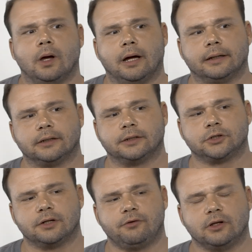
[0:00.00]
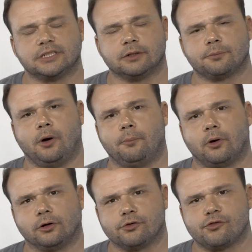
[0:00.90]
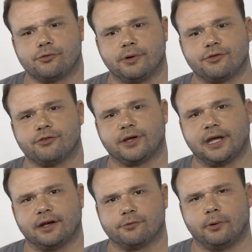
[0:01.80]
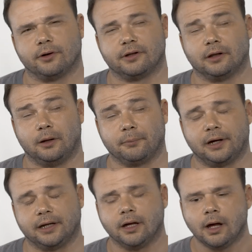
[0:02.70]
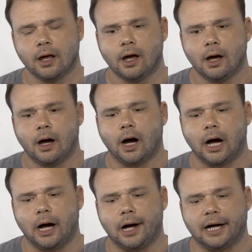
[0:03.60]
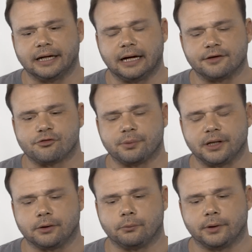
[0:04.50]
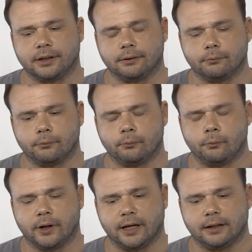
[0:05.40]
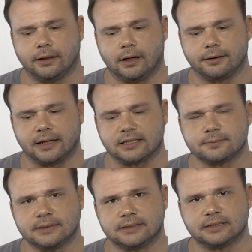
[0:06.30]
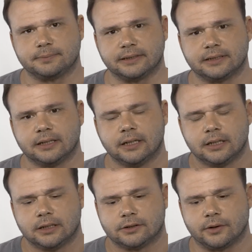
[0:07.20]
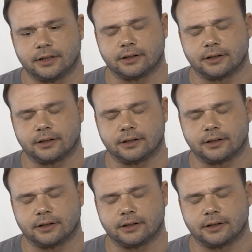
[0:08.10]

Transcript: I, I try to volunteer with Palm Partners as much as I can as part of the alumni. Uh, I, I, speak when, when uh, they ask me to speak to any